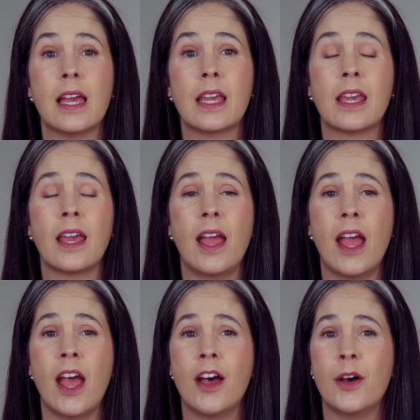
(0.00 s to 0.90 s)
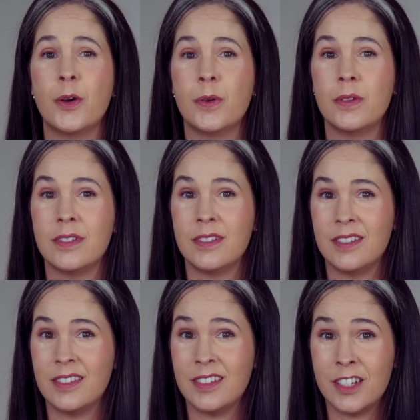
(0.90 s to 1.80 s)
Count
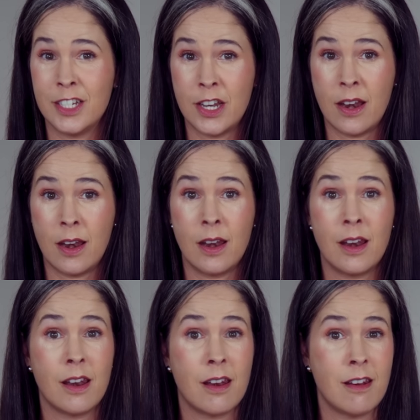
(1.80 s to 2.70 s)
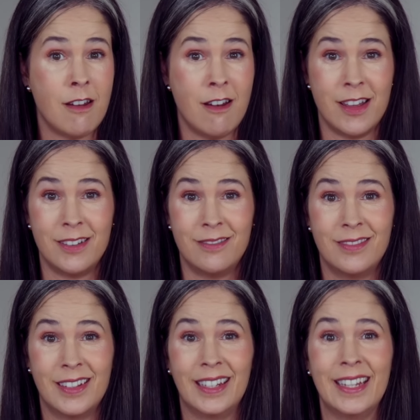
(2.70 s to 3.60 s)
on.
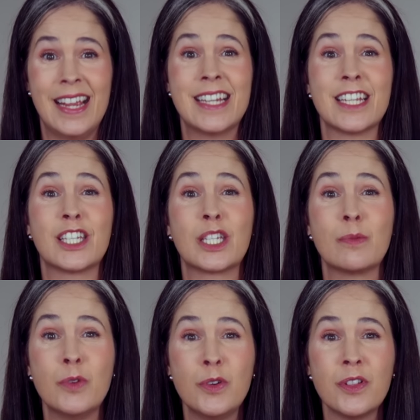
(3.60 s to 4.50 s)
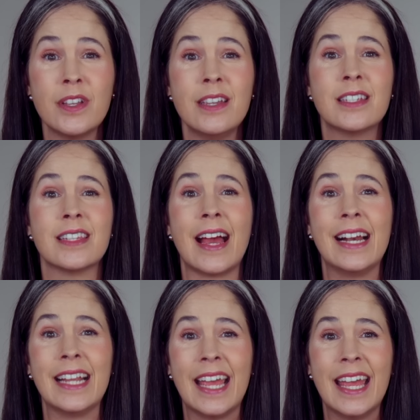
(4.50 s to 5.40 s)
Linked smoothly to
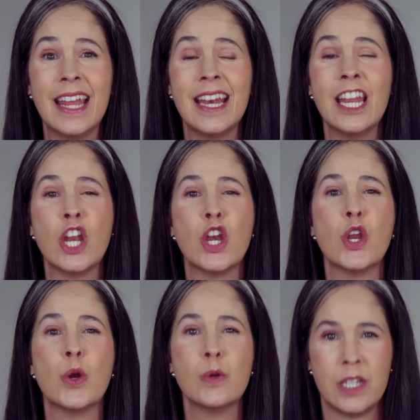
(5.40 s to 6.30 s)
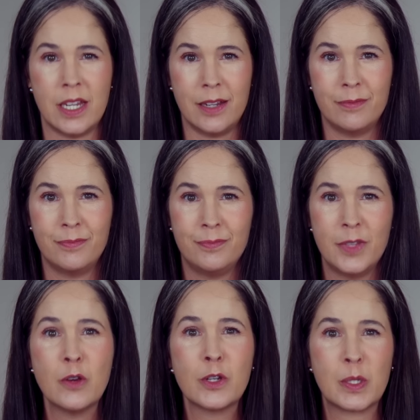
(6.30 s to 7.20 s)
that N, no T.
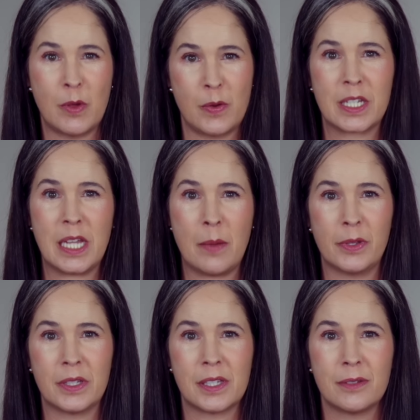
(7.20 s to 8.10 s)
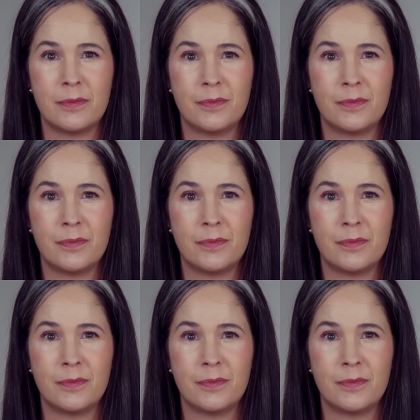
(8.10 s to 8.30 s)
Here are some other examples.